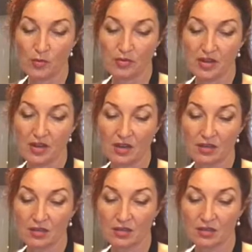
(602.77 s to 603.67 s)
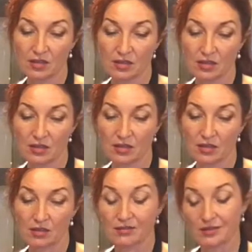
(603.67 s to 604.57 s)
paprika,
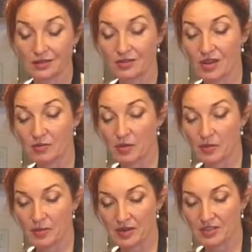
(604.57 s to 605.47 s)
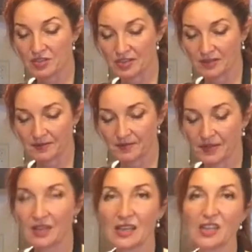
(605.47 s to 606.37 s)
red bell pepper.
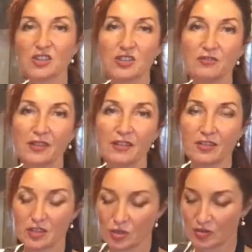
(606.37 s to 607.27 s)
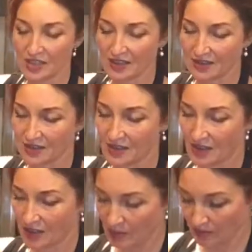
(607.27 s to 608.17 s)
Interesting flavor. So it's like
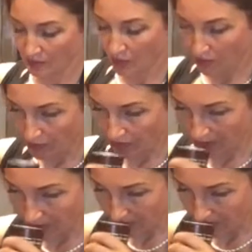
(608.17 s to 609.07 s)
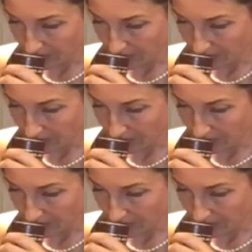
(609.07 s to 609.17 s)
a little bit of coffee flavor.